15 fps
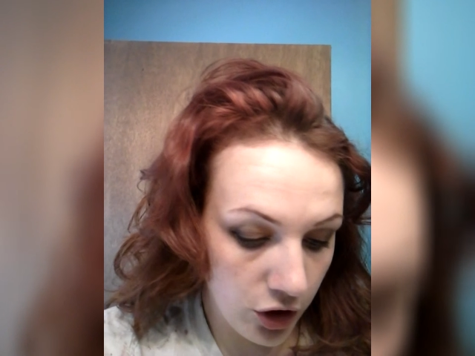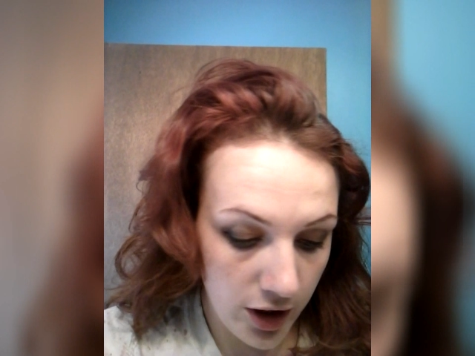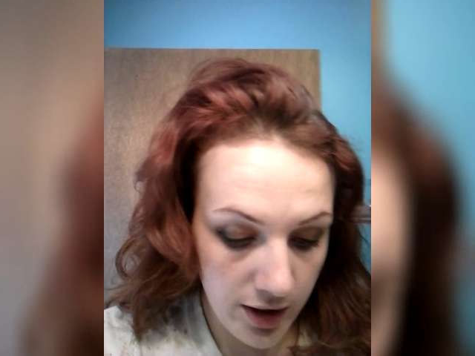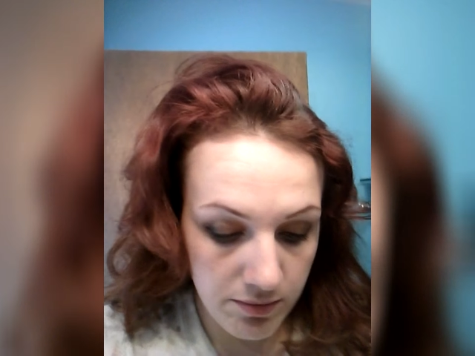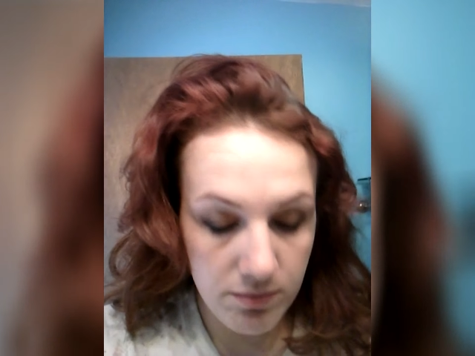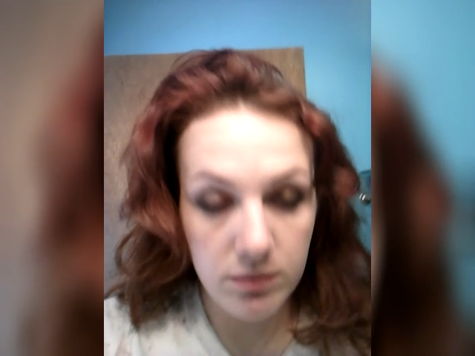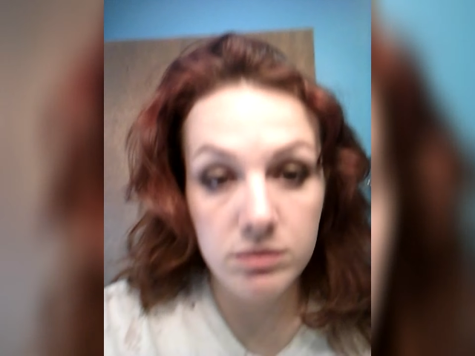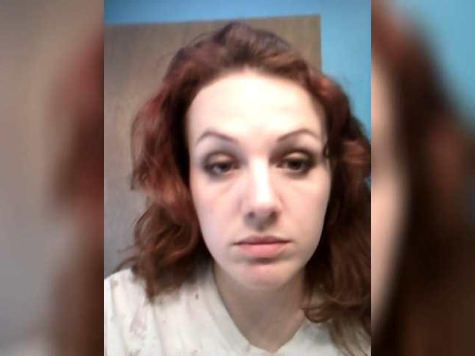
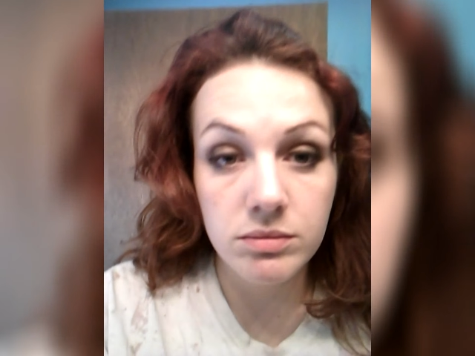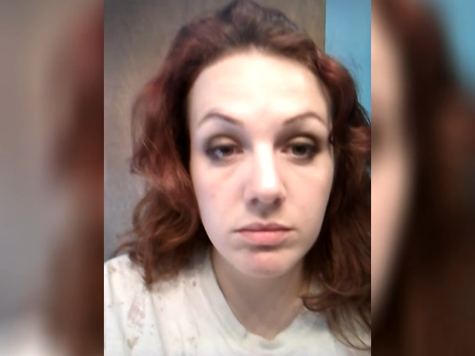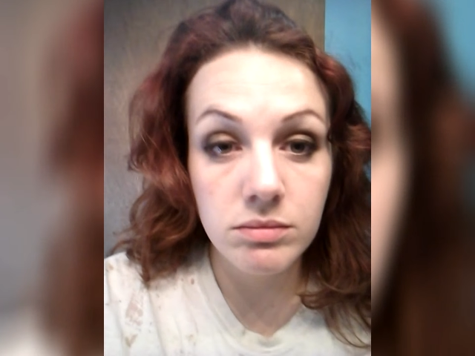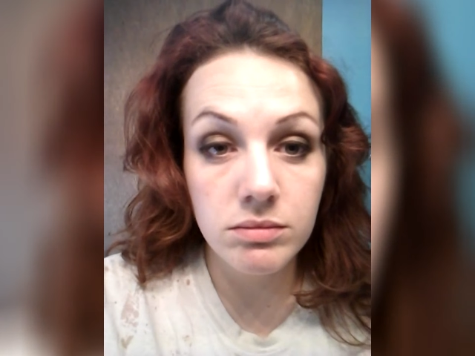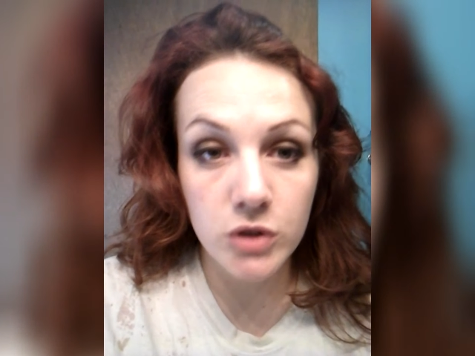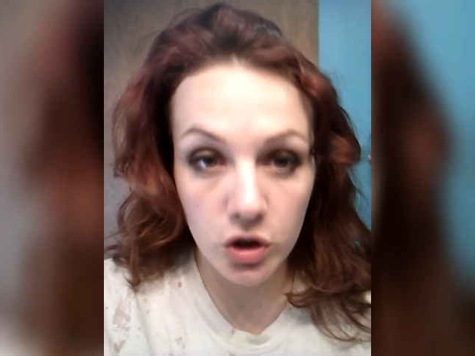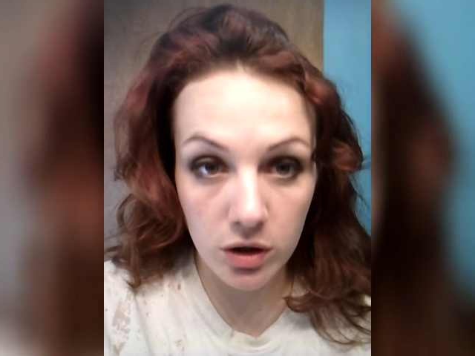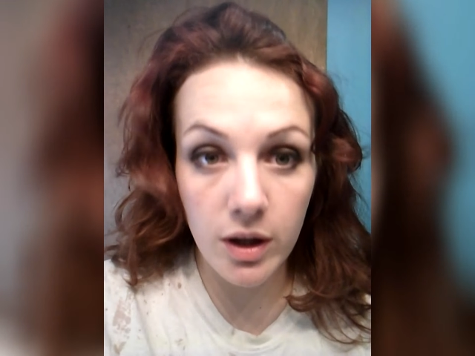cream.
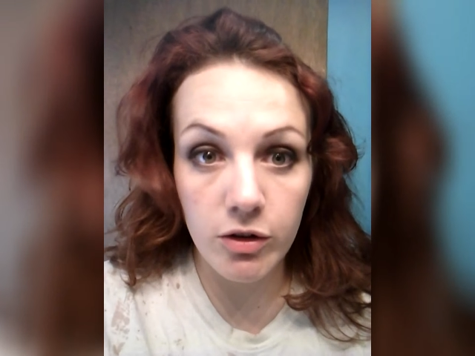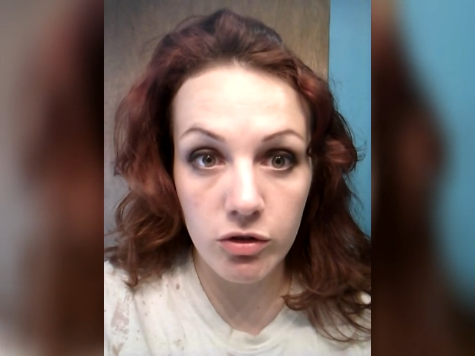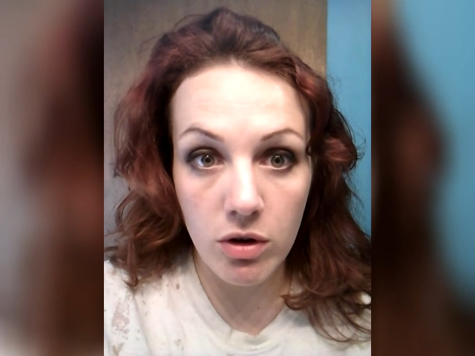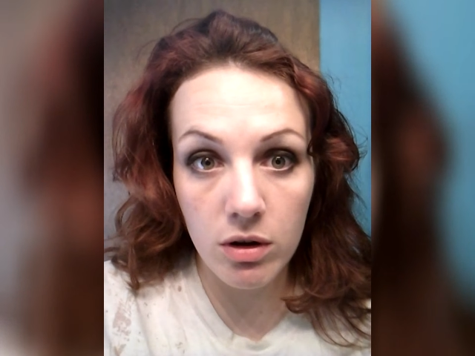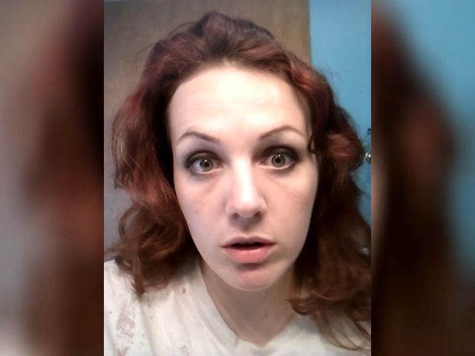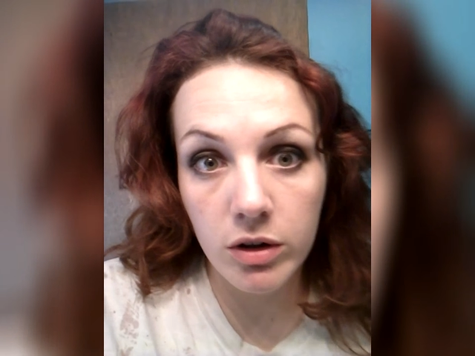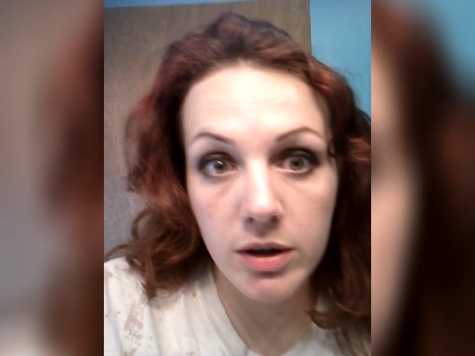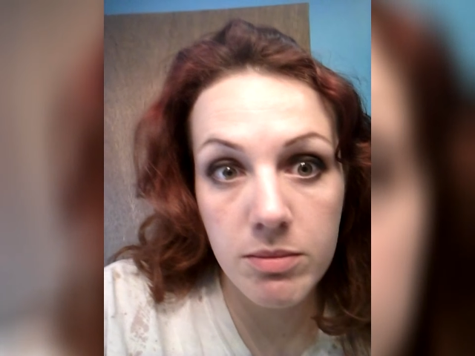
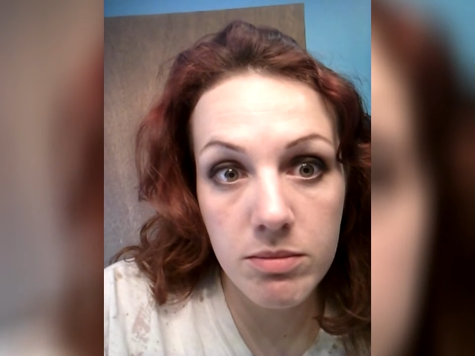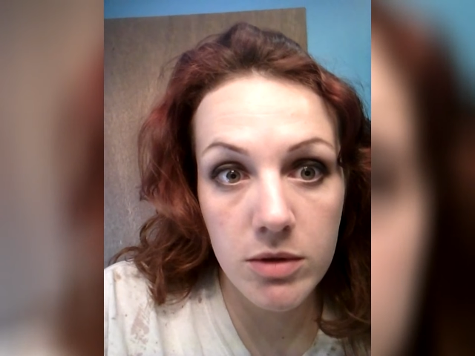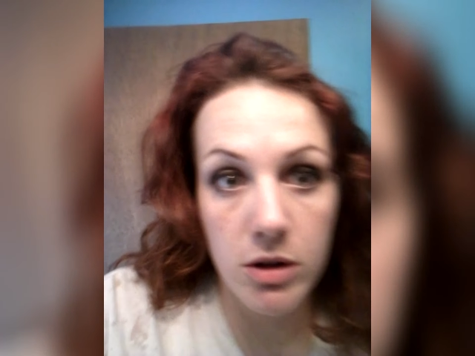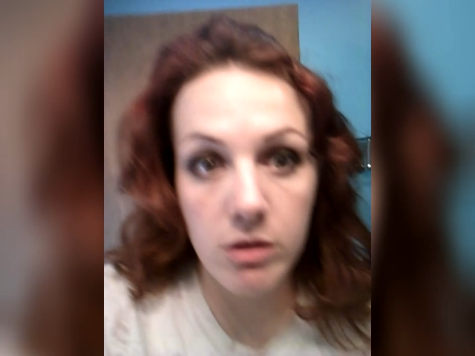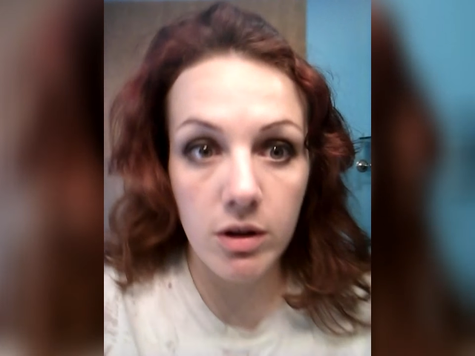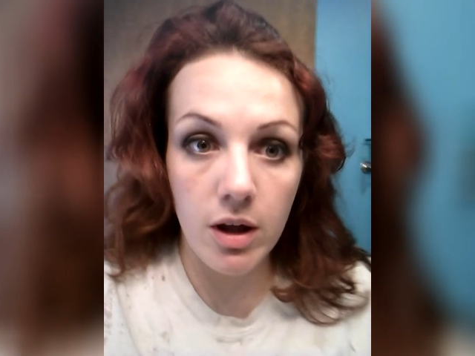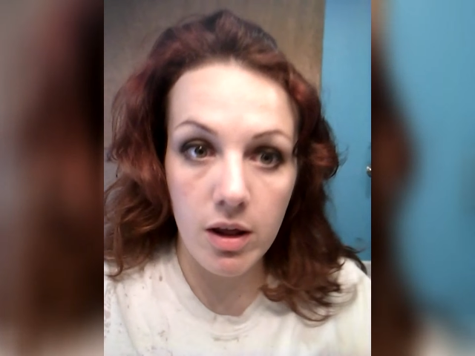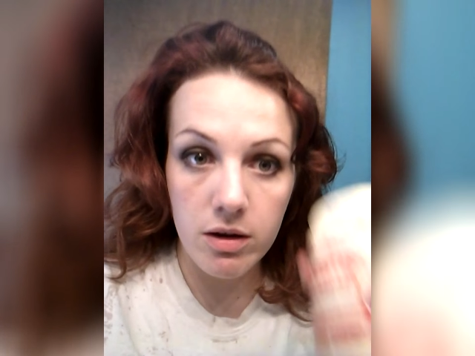Cholesterol cream.
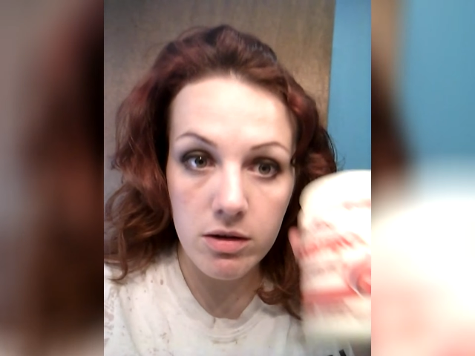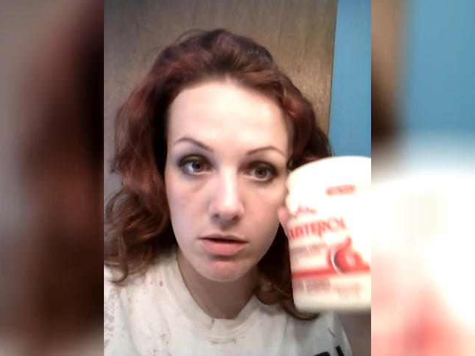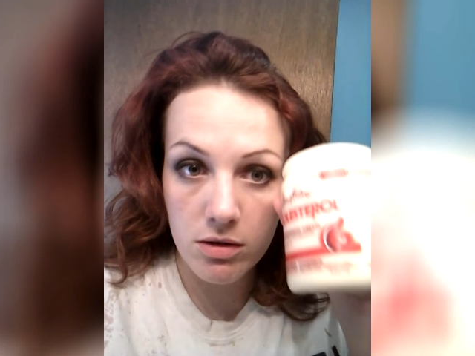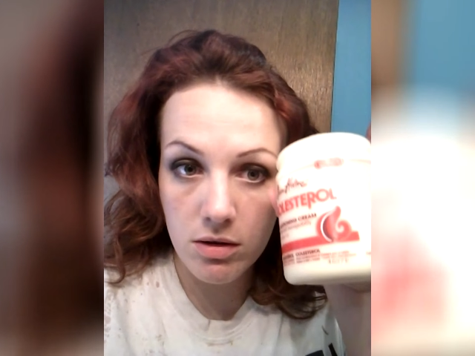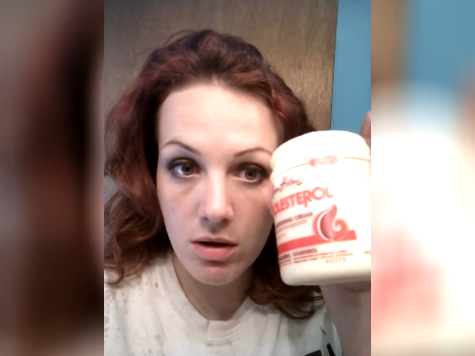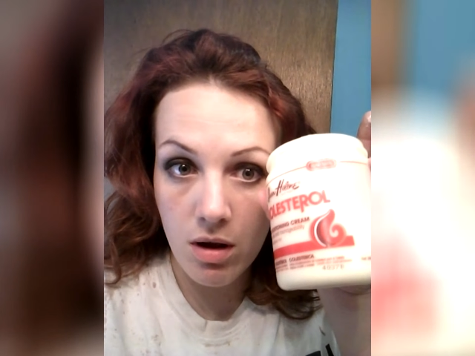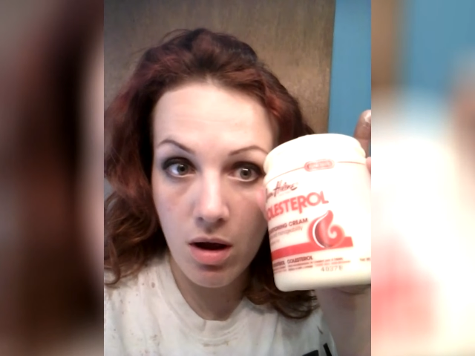Looks like that.